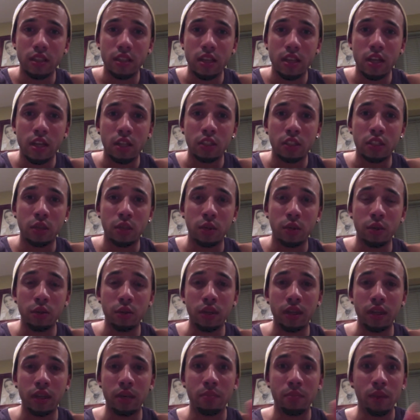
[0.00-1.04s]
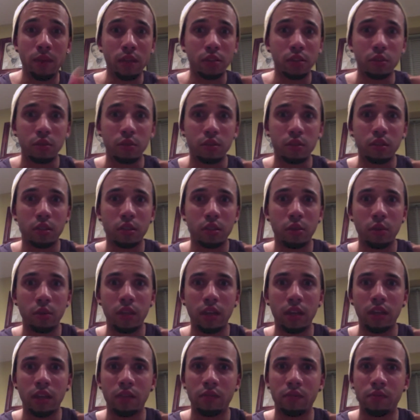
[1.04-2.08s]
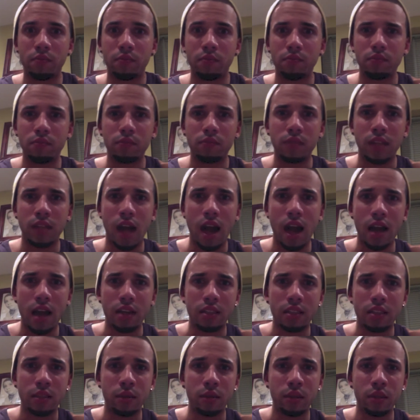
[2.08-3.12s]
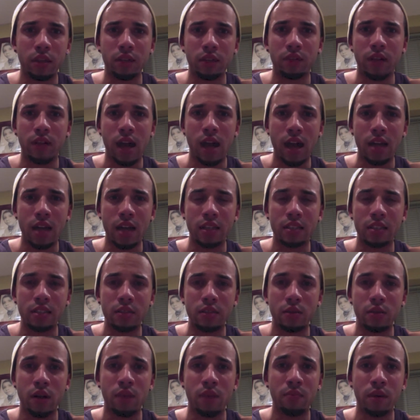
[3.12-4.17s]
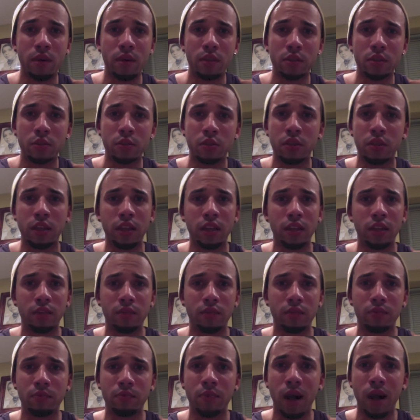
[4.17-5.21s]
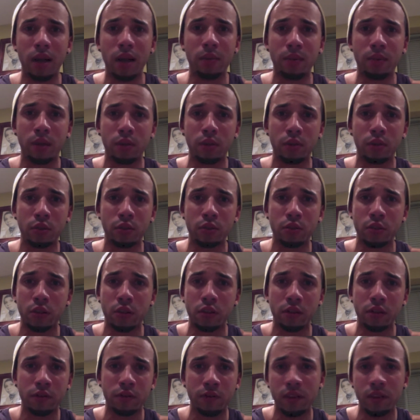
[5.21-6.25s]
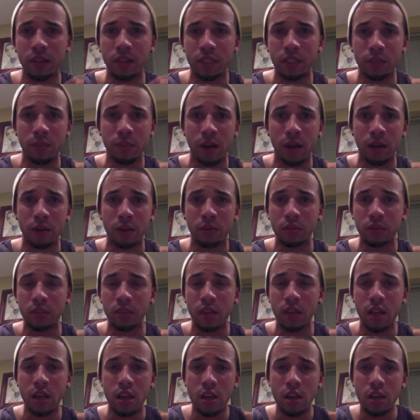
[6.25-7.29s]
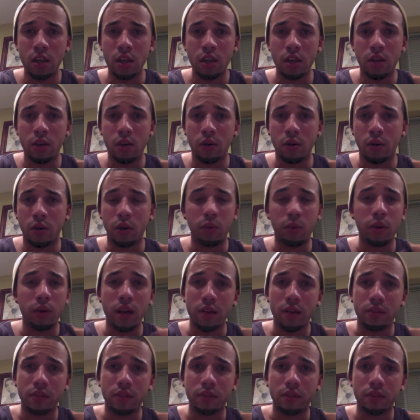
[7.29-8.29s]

So when you think of muscles, you think of guys. And you think of guys who have muscles, you think of bodybuilders or fitness models or whatever.